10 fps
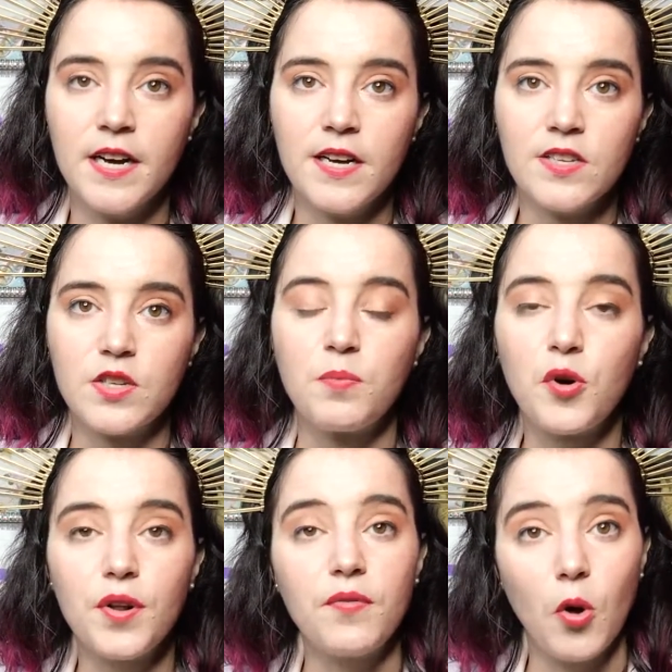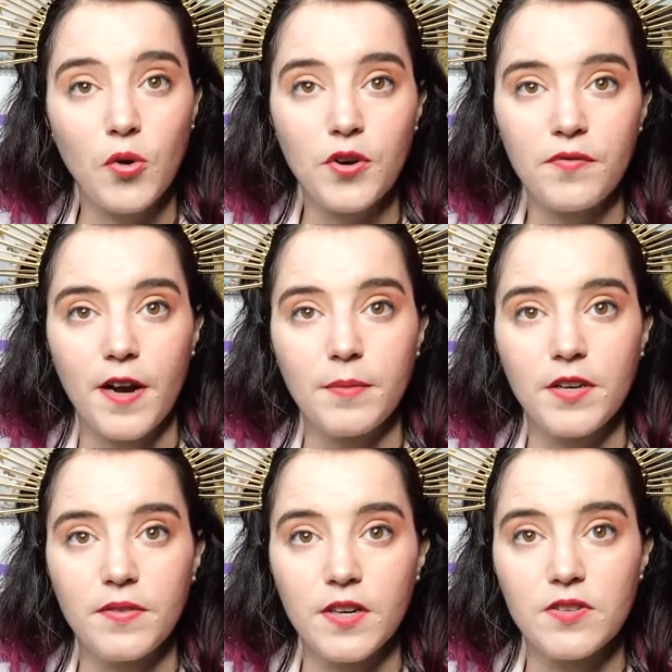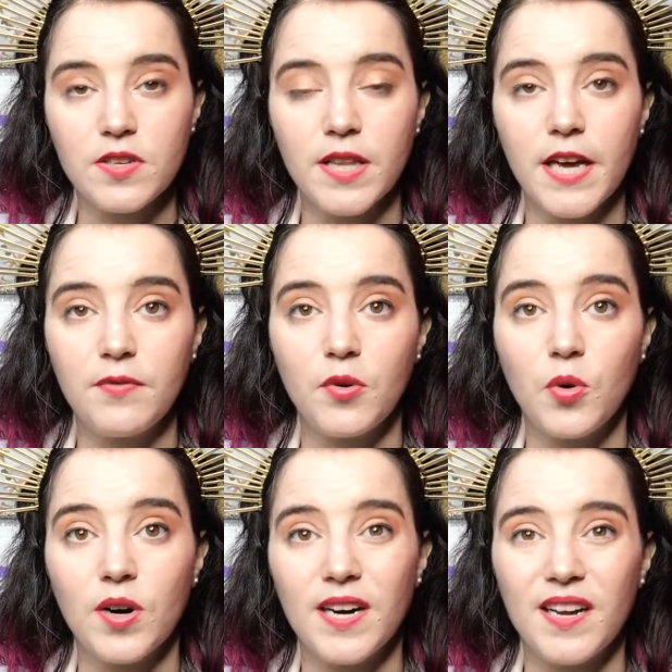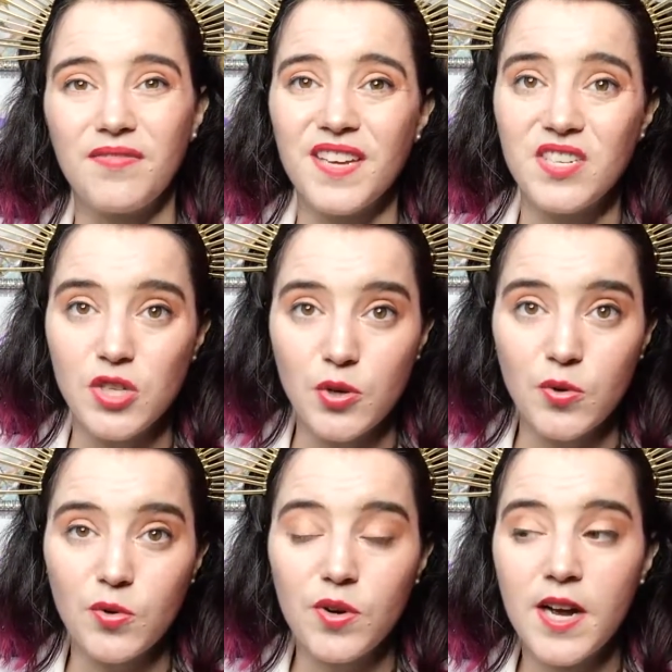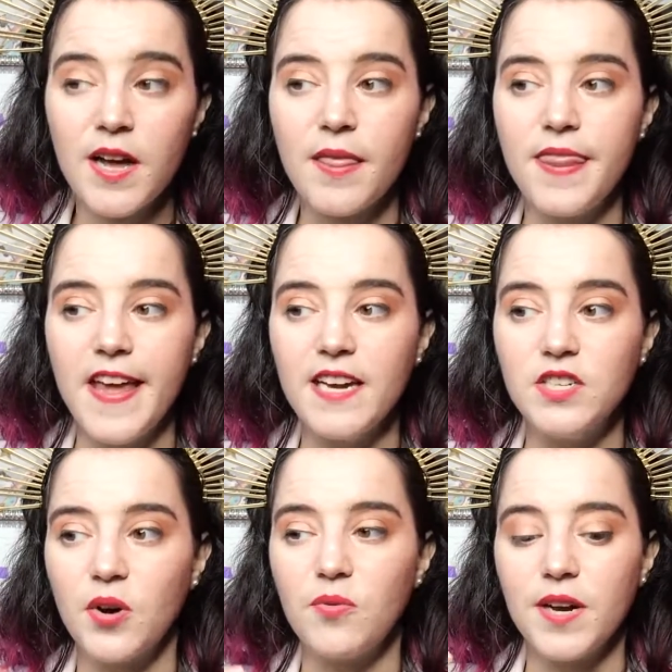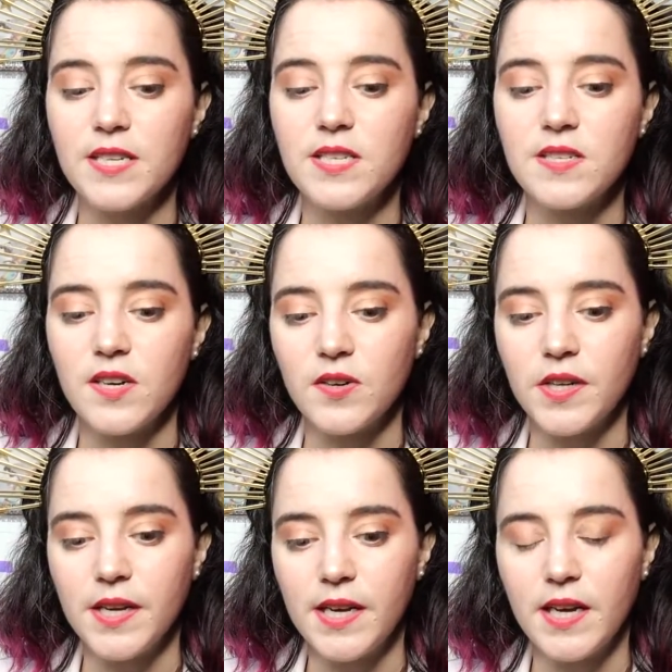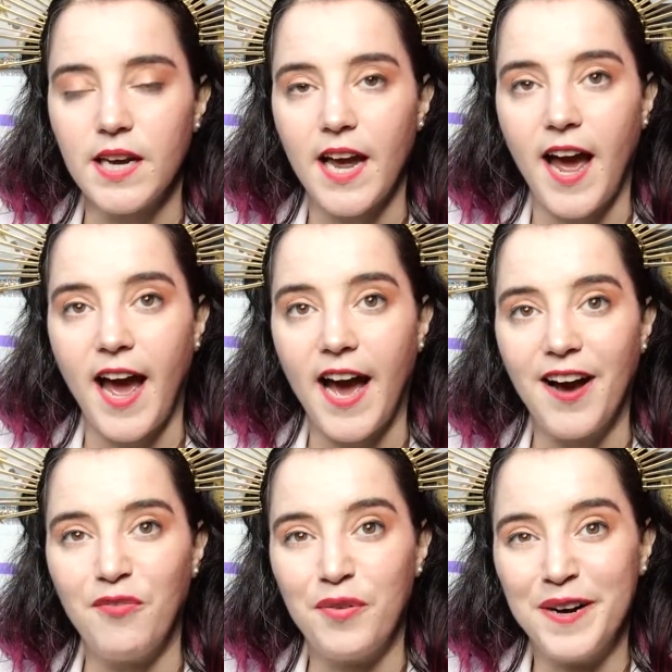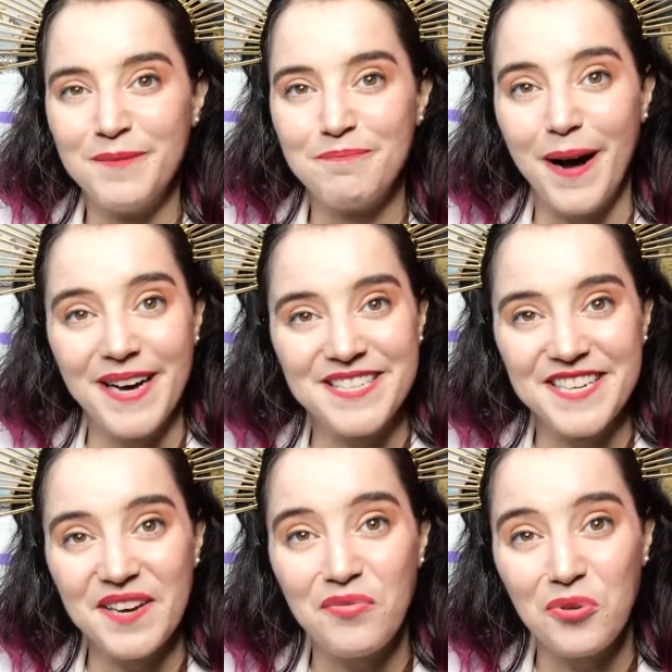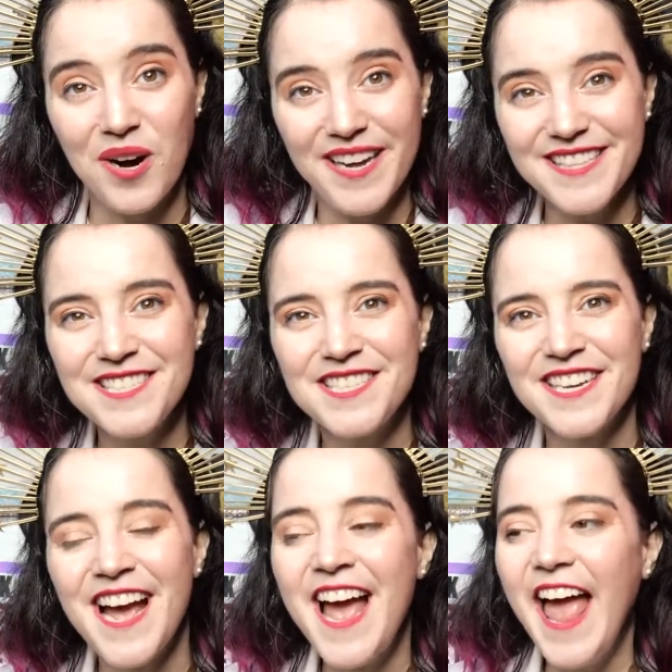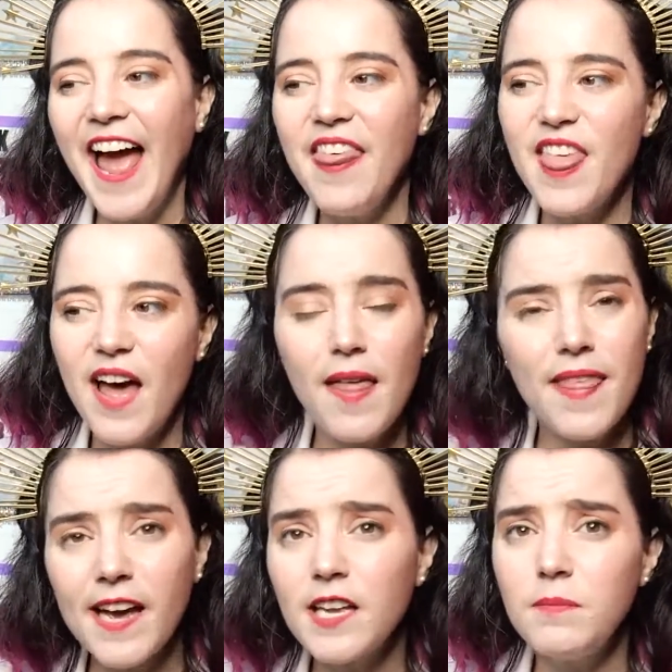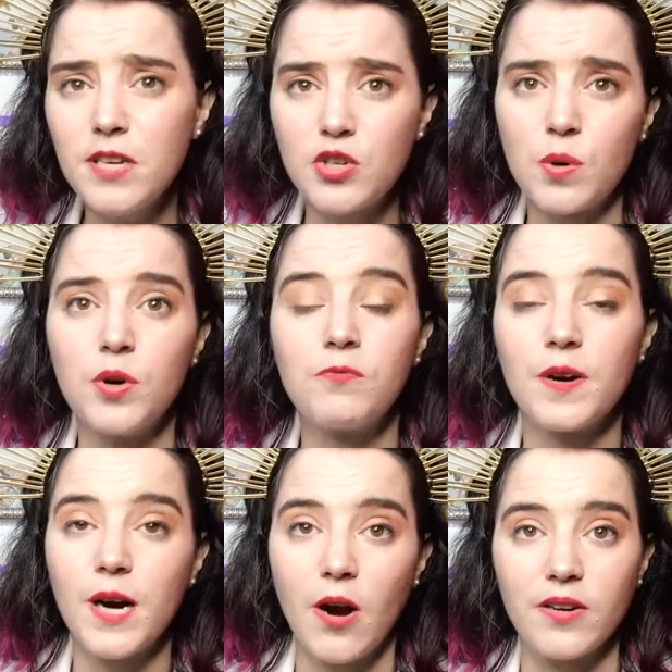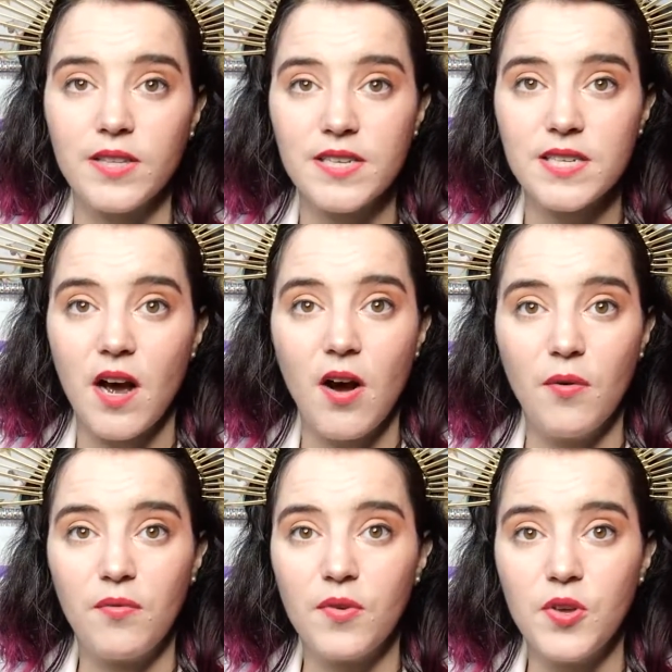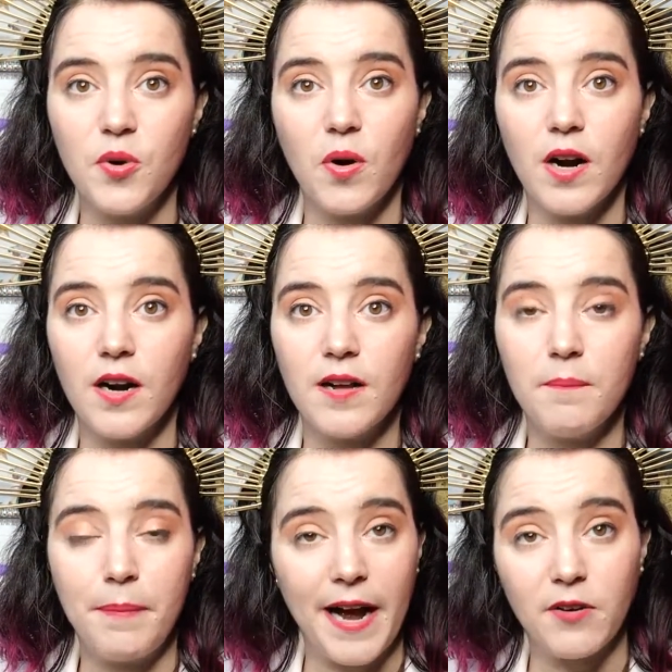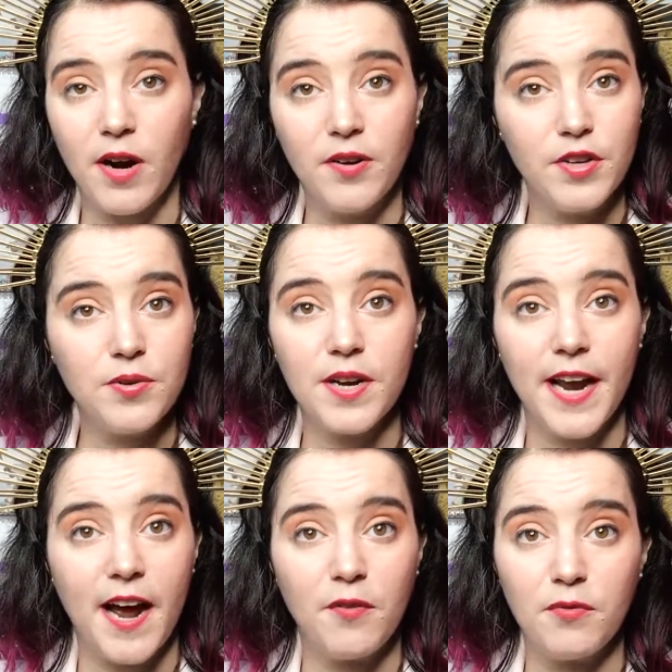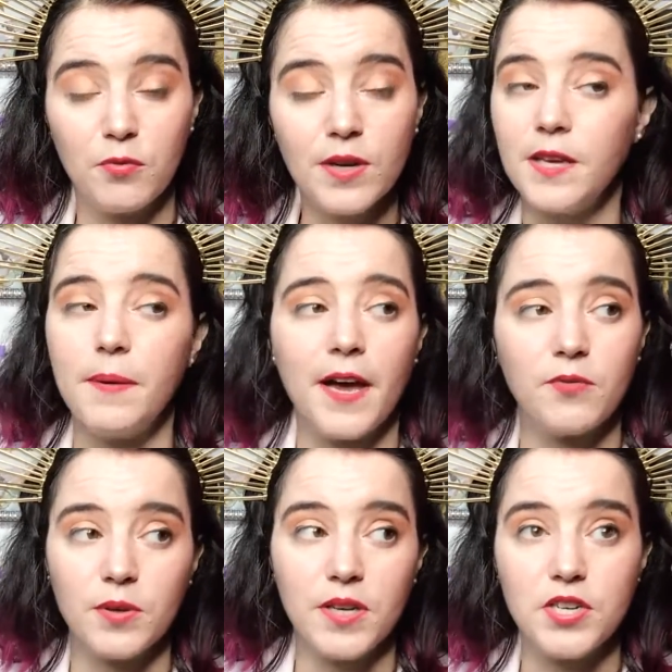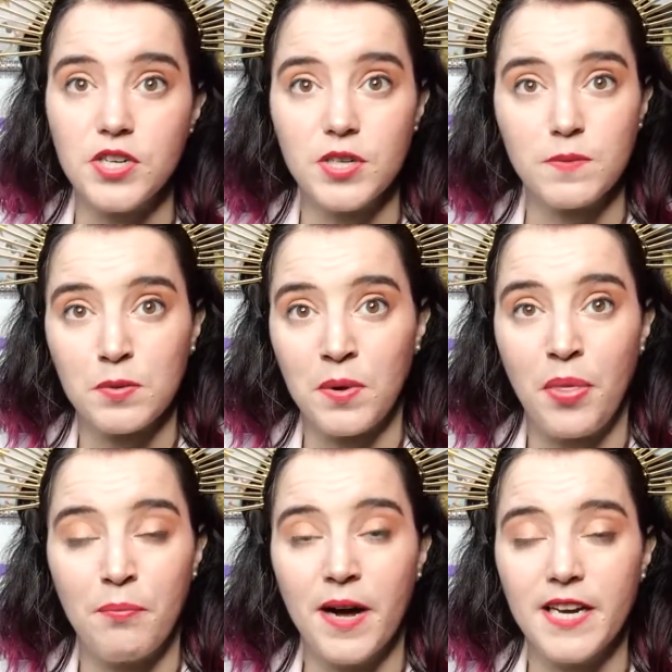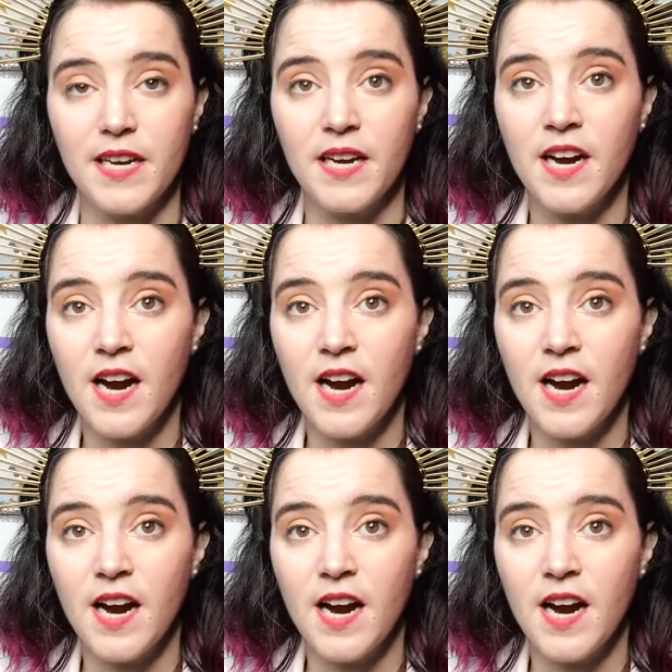supportive older family figures in life, or if they do, they don't necessarily have positive ones. And that can be true regardless of your background. You can have really bad relationships with money